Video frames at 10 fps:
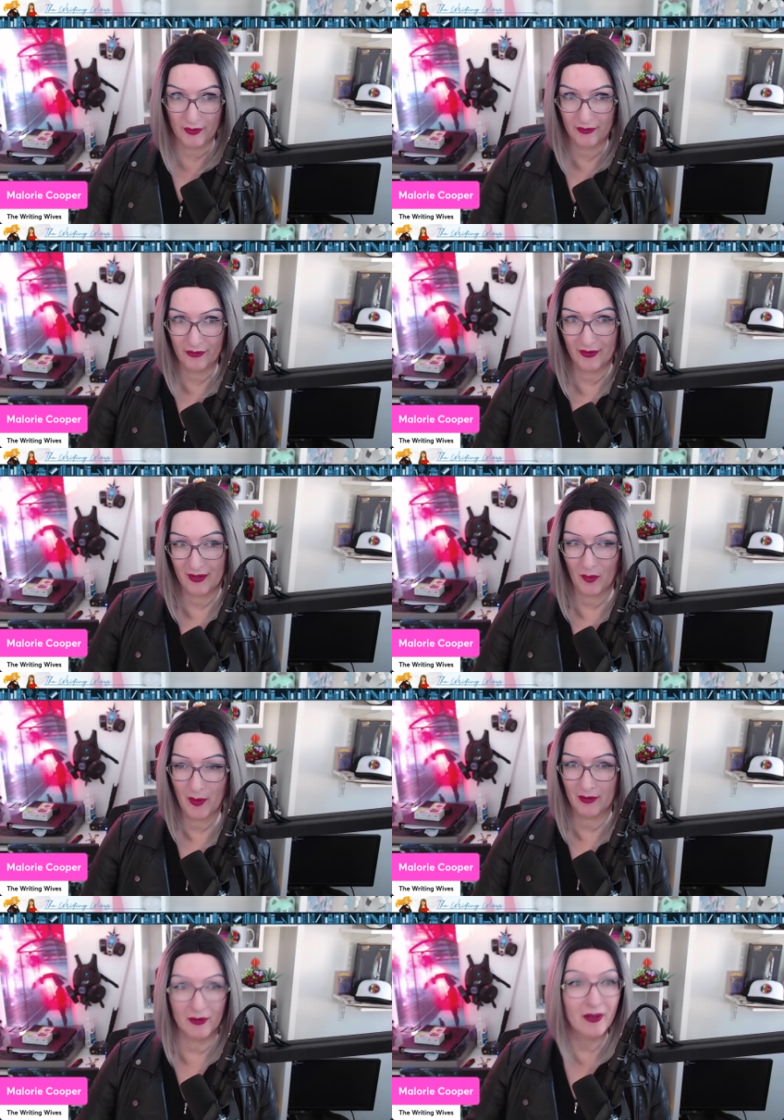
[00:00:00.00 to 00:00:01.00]
than just like a
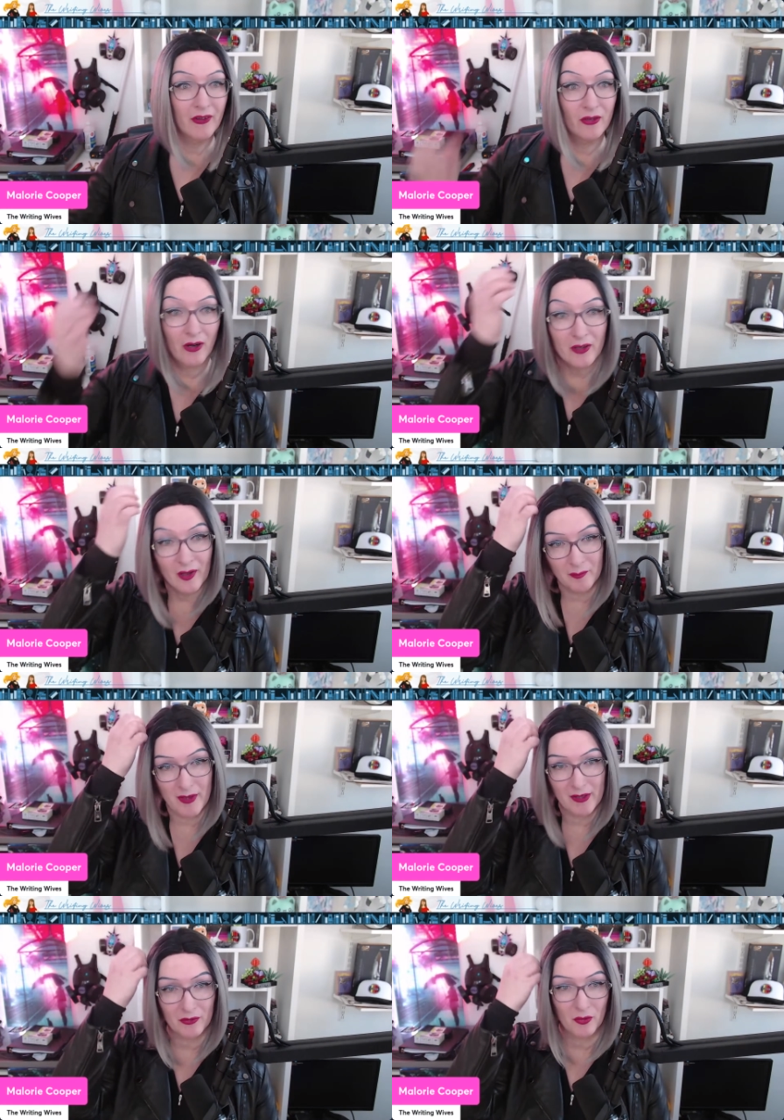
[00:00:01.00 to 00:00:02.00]
regular Kickstarter, to like
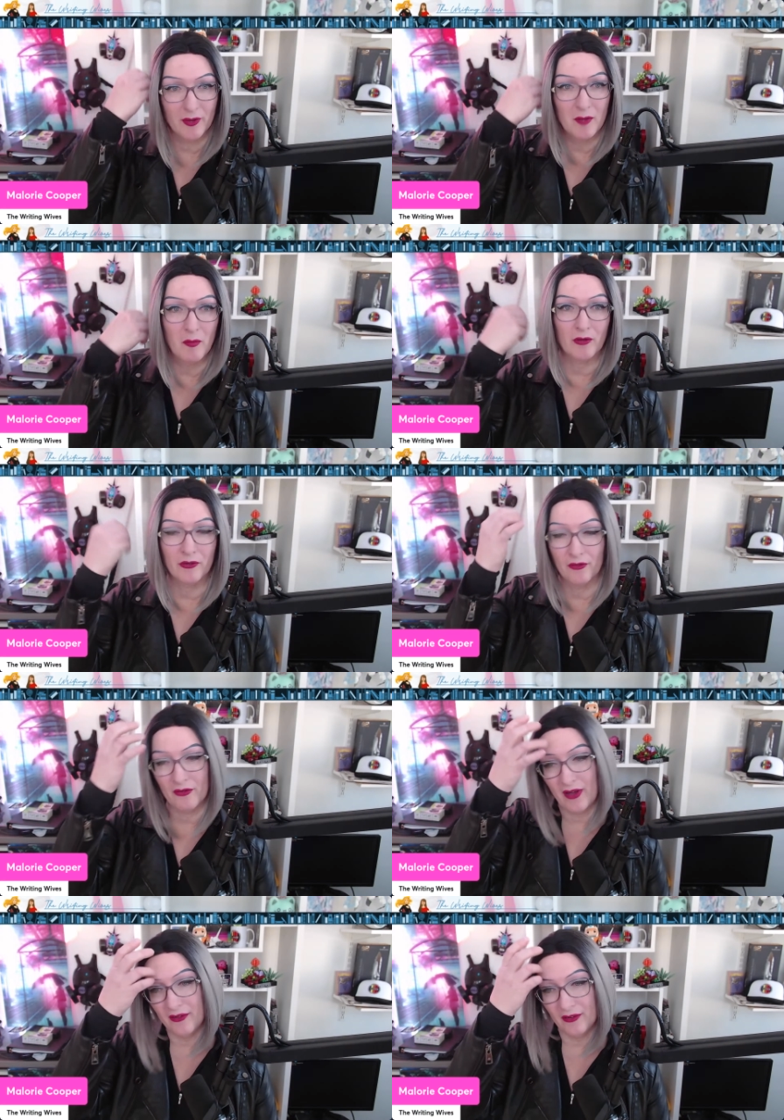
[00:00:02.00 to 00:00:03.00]
make sort of an immersive
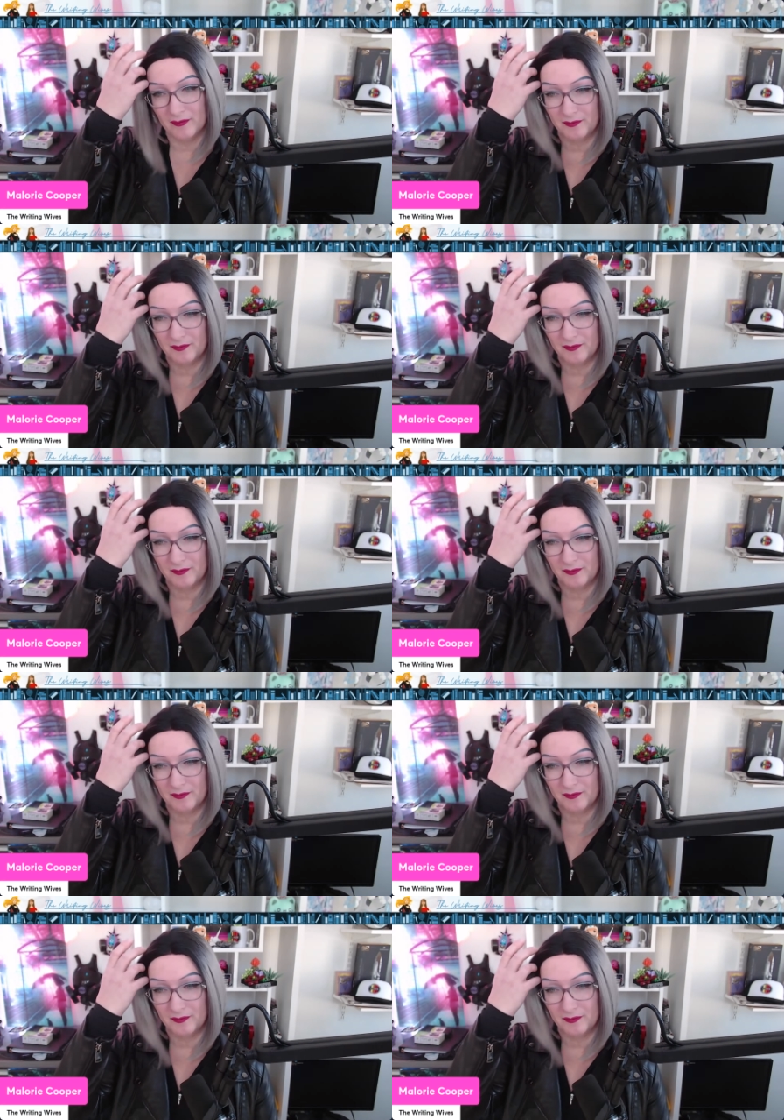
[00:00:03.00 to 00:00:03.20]
event.